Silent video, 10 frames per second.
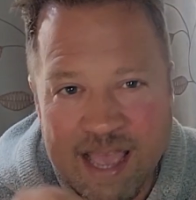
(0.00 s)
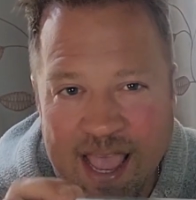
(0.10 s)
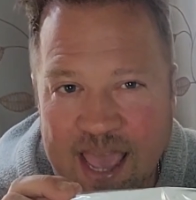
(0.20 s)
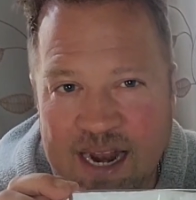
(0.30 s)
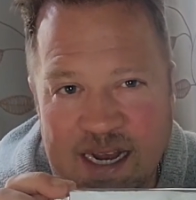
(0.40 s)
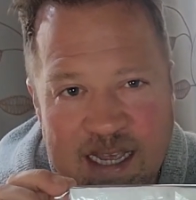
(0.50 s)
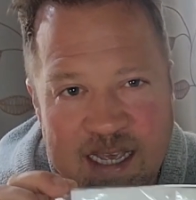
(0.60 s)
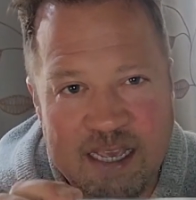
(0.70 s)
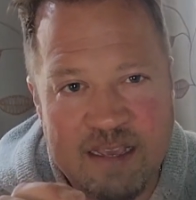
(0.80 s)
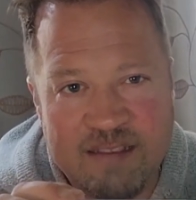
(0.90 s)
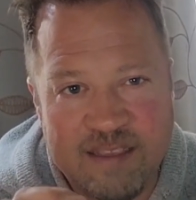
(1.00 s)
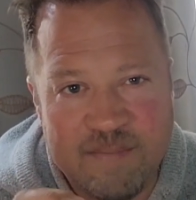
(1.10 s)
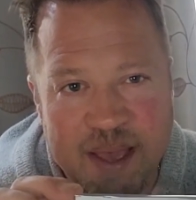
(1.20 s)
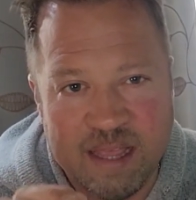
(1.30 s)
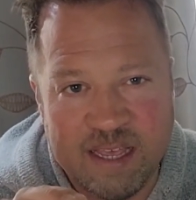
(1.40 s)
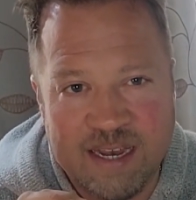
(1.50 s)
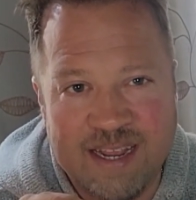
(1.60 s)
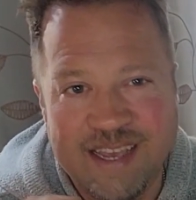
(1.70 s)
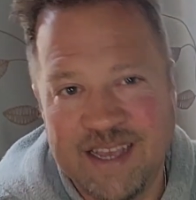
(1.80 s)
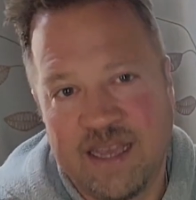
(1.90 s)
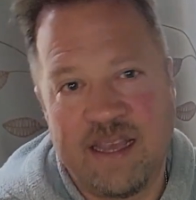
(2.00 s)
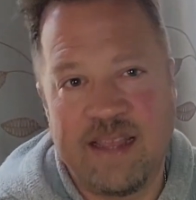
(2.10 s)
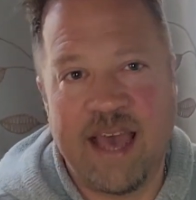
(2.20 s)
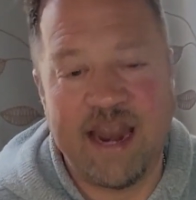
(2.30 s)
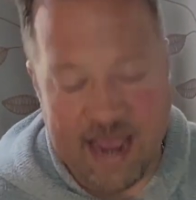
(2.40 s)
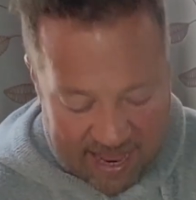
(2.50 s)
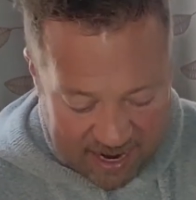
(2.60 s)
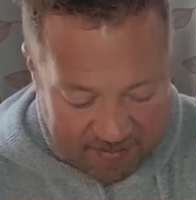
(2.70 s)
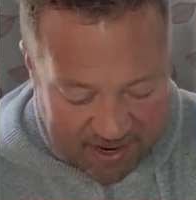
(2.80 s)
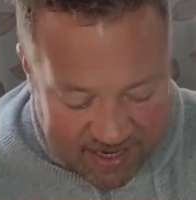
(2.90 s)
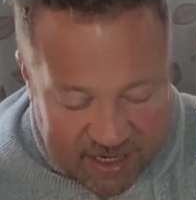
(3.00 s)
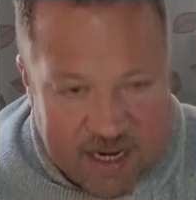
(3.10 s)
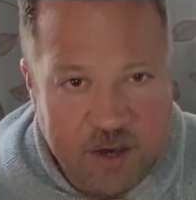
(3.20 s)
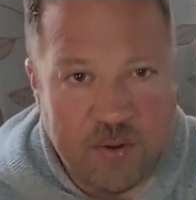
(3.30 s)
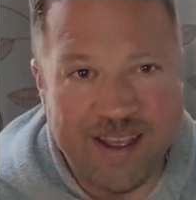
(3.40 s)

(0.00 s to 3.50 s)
and an easy method that anybody can do.